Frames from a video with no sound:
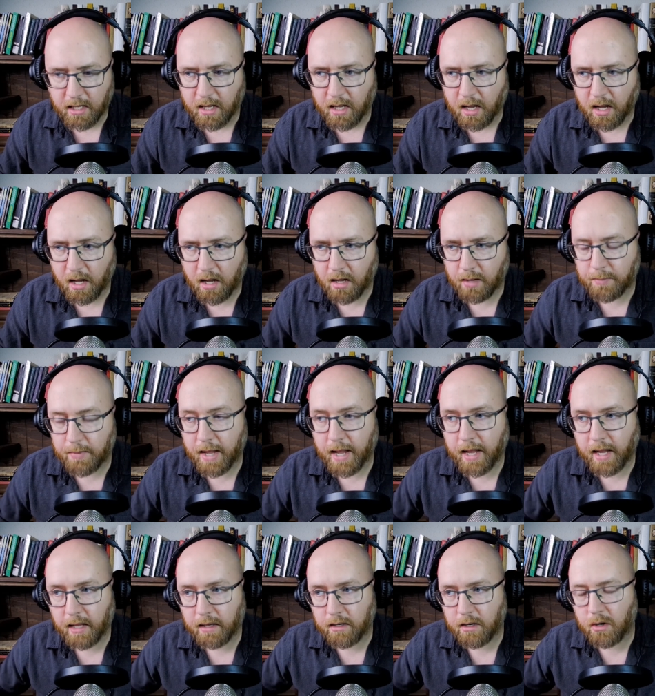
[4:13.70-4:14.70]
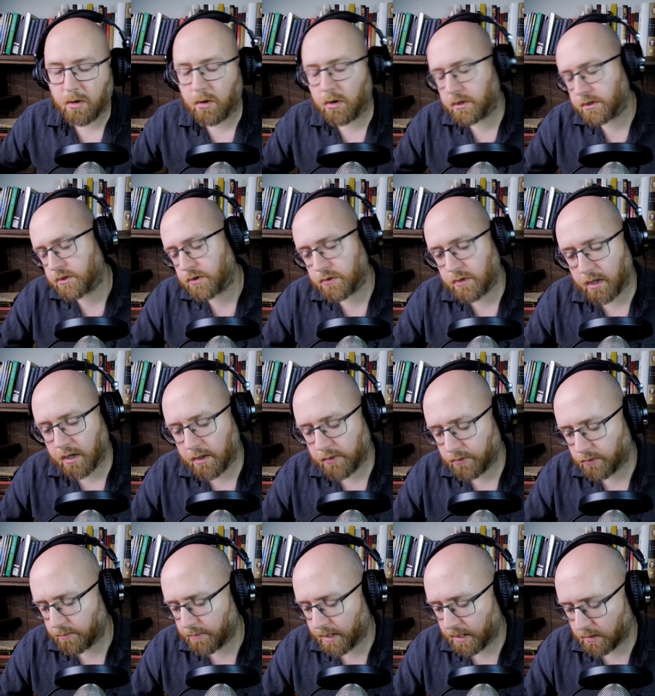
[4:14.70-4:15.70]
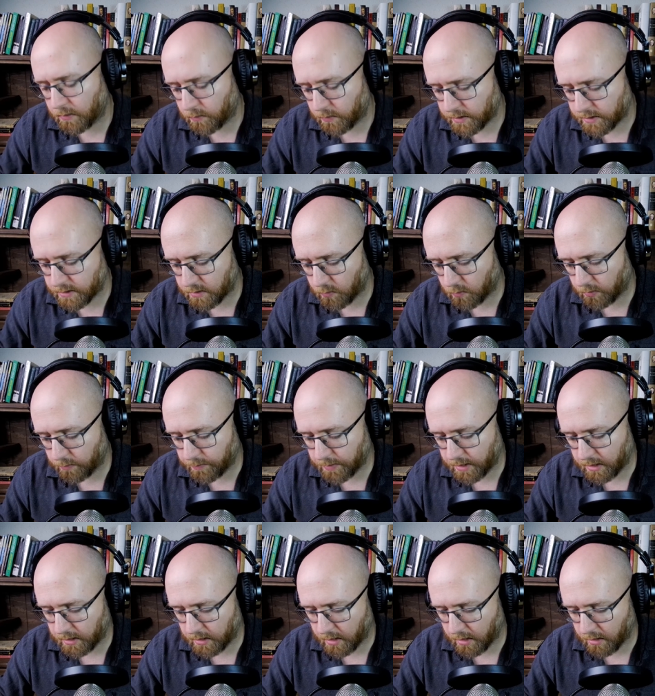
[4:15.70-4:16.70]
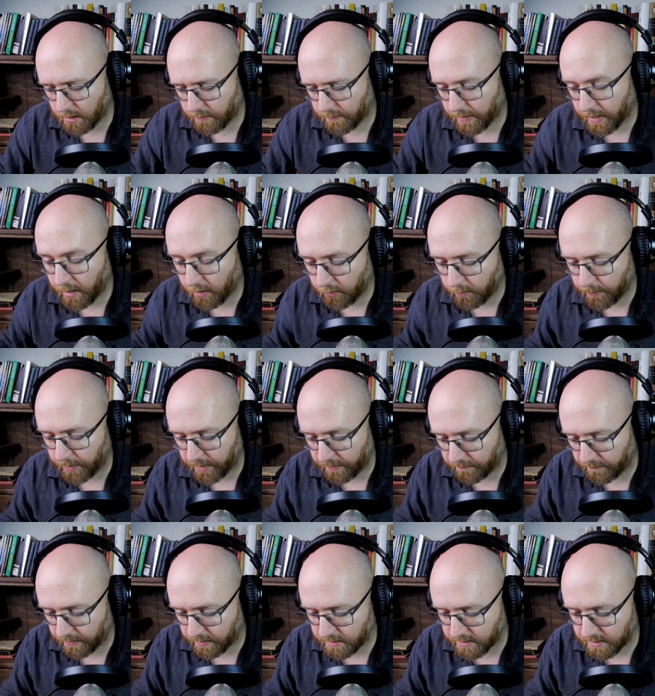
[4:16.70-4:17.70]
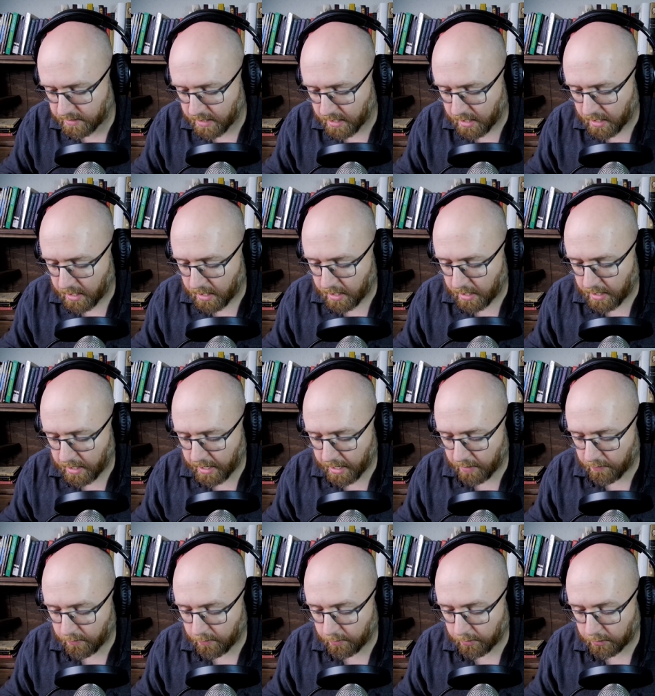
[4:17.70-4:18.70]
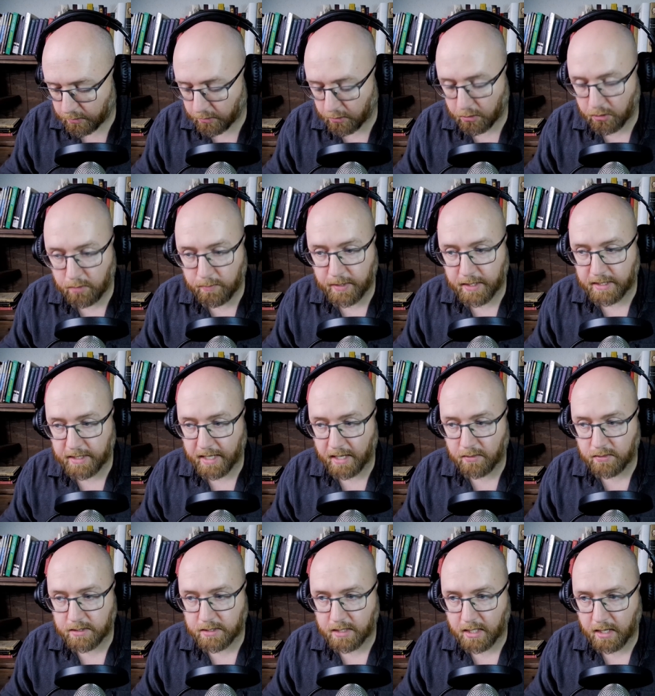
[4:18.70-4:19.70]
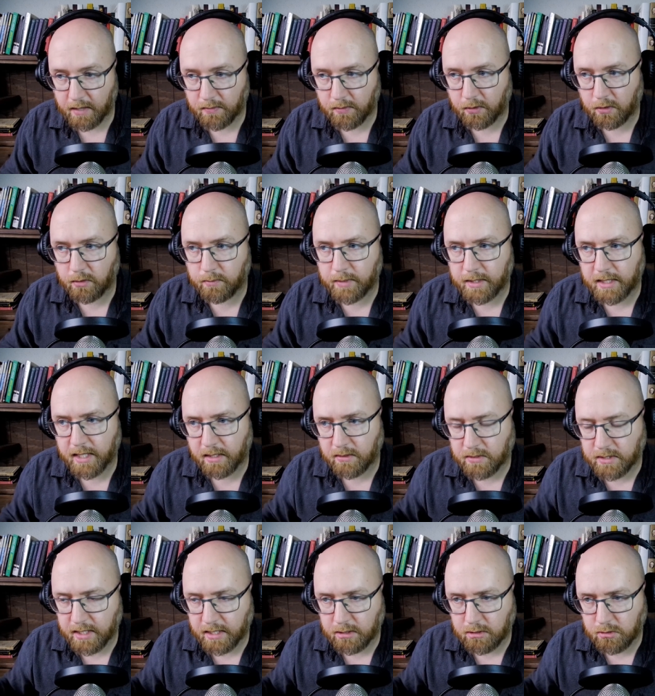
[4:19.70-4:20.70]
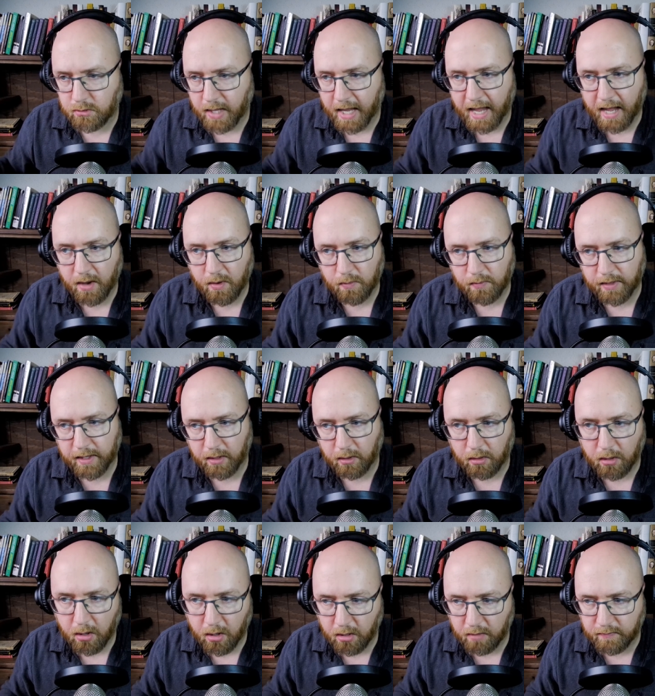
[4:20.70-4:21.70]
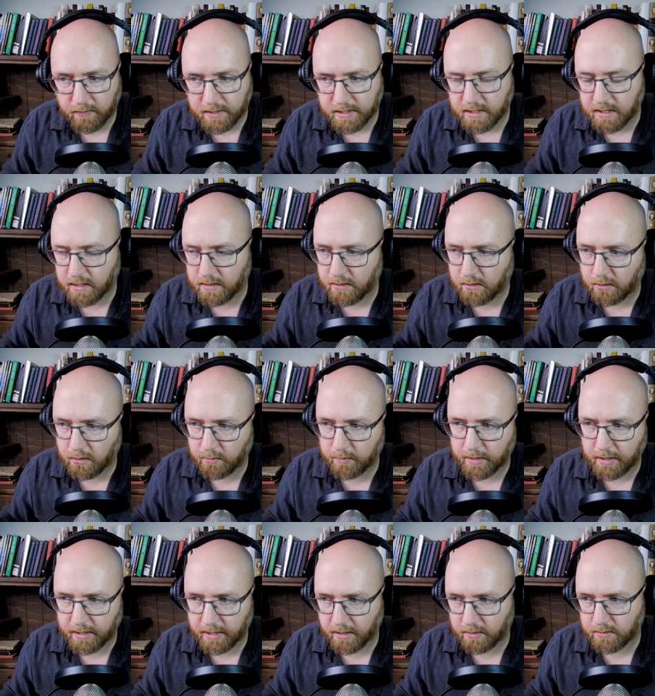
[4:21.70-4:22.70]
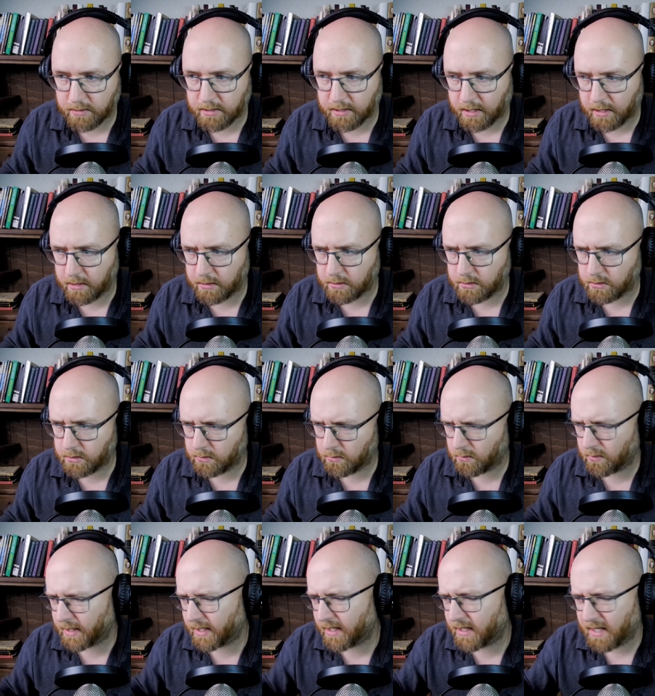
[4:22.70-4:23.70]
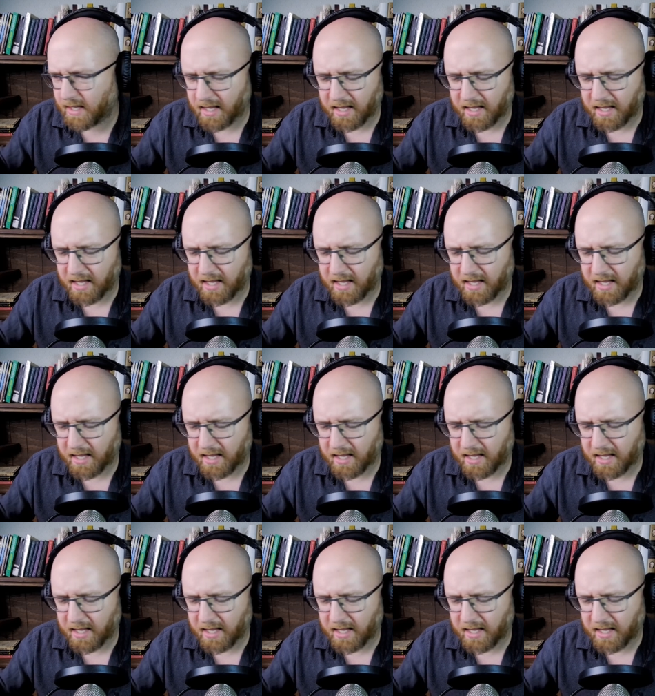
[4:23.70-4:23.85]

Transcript: So the other main reason would be the health benefits. Now, there could be a downside. There could be a downside to how they are harvested. There could be a downside to like.